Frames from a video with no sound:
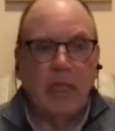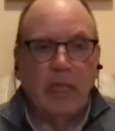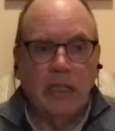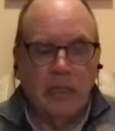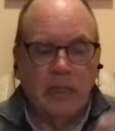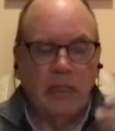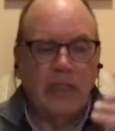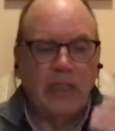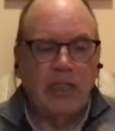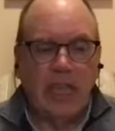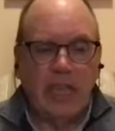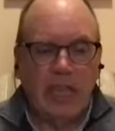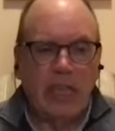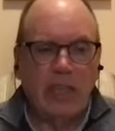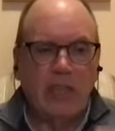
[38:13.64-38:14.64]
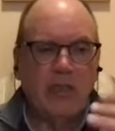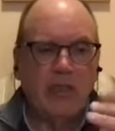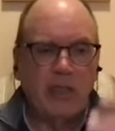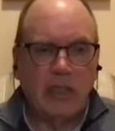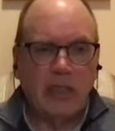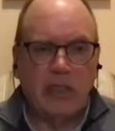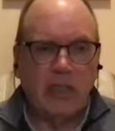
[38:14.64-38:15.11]
sustaining
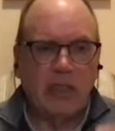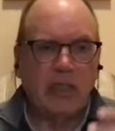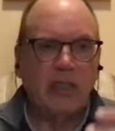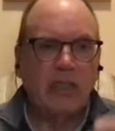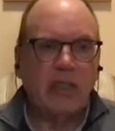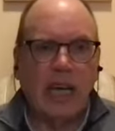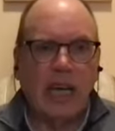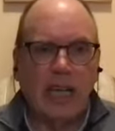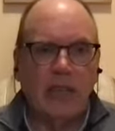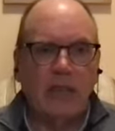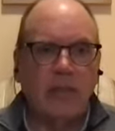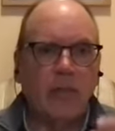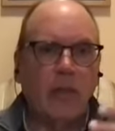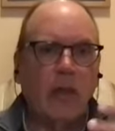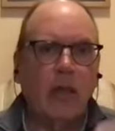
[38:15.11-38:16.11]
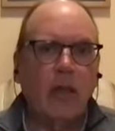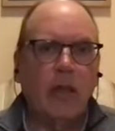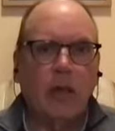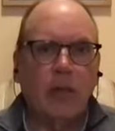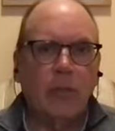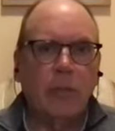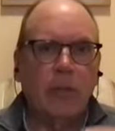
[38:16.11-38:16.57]
stillness and silence for a
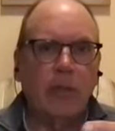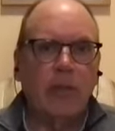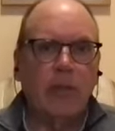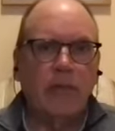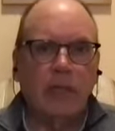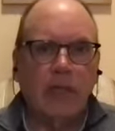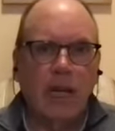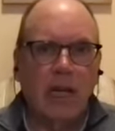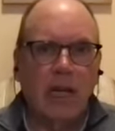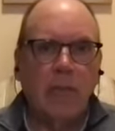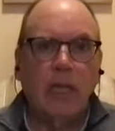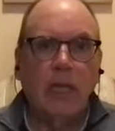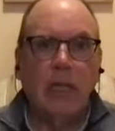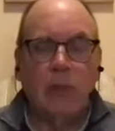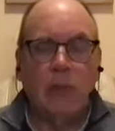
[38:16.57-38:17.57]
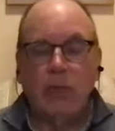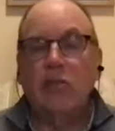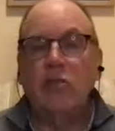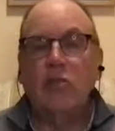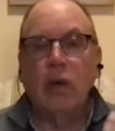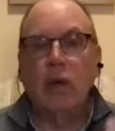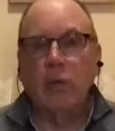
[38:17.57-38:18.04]
long period of time, which
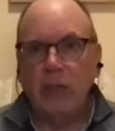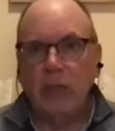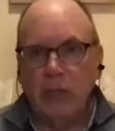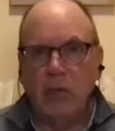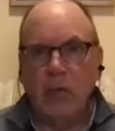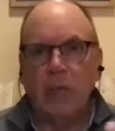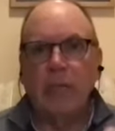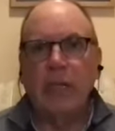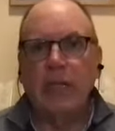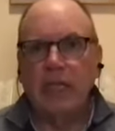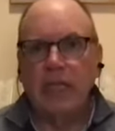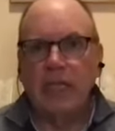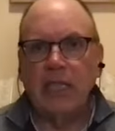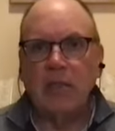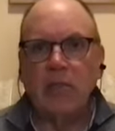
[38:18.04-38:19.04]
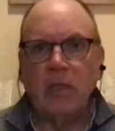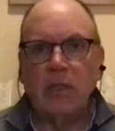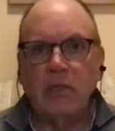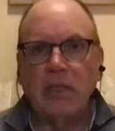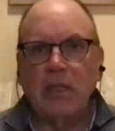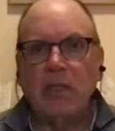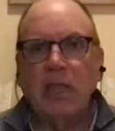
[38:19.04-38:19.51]
is what we do on meditation
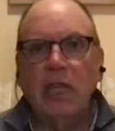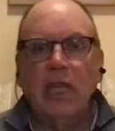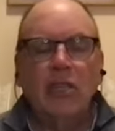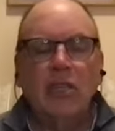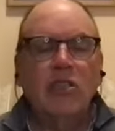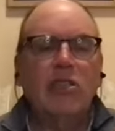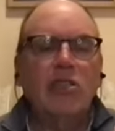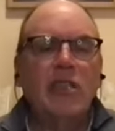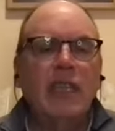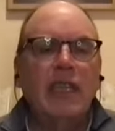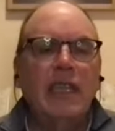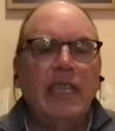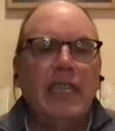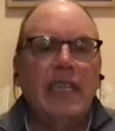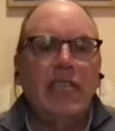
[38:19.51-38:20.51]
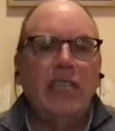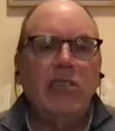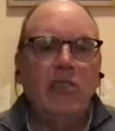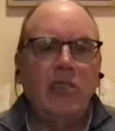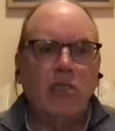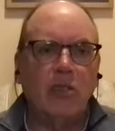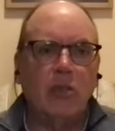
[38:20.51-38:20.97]
retreats, just
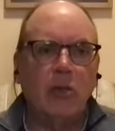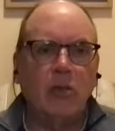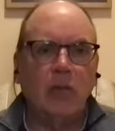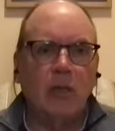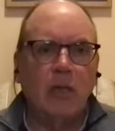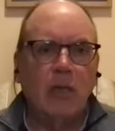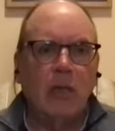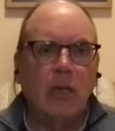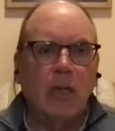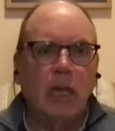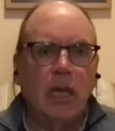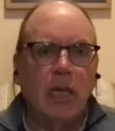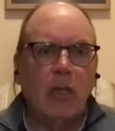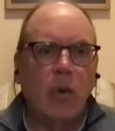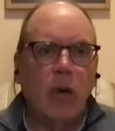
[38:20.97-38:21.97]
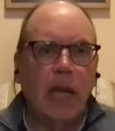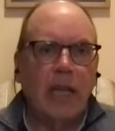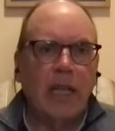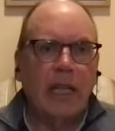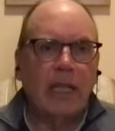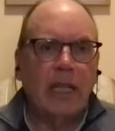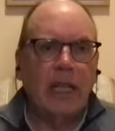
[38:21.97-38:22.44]
leads to
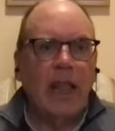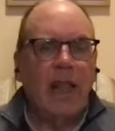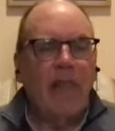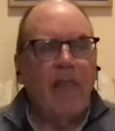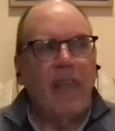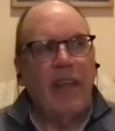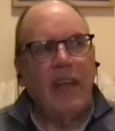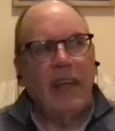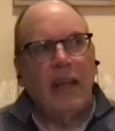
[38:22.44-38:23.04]
quieting that